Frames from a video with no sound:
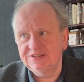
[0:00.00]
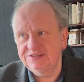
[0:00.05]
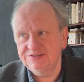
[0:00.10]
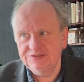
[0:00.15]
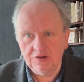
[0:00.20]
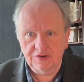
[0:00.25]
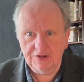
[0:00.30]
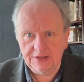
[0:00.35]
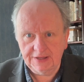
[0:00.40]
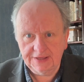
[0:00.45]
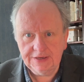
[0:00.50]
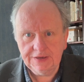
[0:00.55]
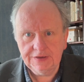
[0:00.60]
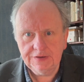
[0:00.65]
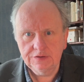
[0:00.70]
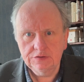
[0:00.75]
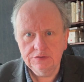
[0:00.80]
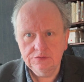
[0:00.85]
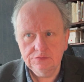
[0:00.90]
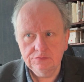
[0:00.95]
is not a link,
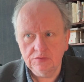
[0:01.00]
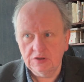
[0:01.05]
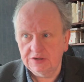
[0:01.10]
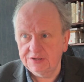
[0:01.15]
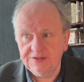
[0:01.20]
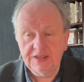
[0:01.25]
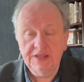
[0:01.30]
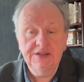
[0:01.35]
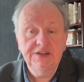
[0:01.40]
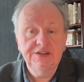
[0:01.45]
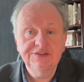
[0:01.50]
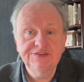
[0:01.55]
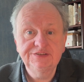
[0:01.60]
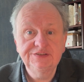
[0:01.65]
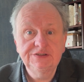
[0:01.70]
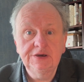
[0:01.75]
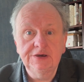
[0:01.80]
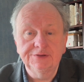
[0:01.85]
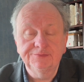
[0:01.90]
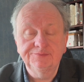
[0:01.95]
well, then it doesn't
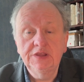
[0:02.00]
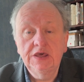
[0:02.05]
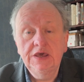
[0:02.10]
do it.